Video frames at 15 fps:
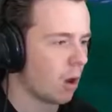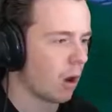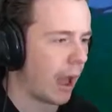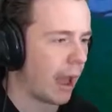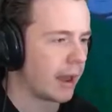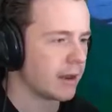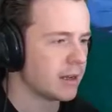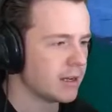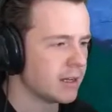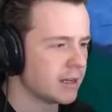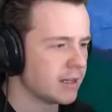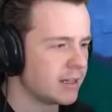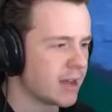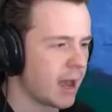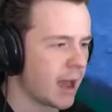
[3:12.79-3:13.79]
All right.
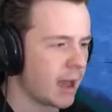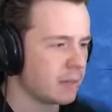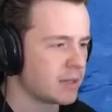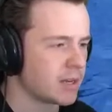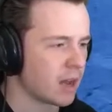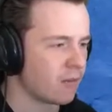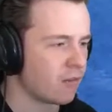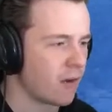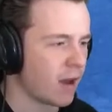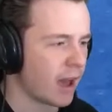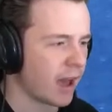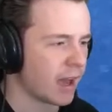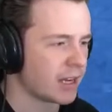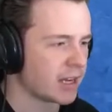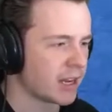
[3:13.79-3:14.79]
Time to
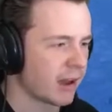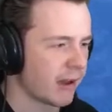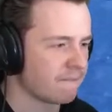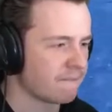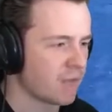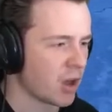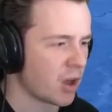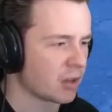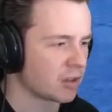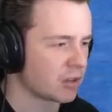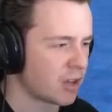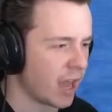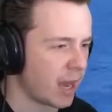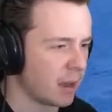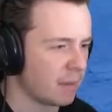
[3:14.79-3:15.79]
find our
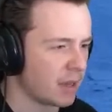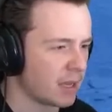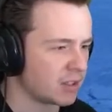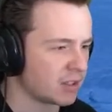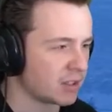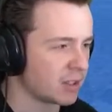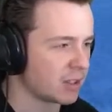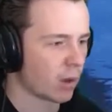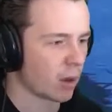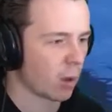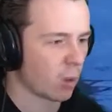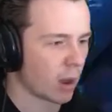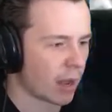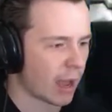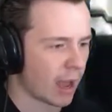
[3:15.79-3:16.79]
first enemies. We
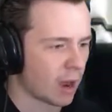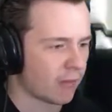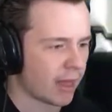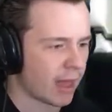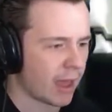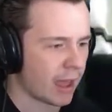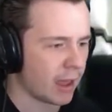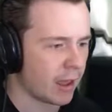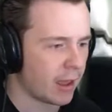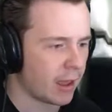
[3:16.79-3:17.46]
got one guy over there.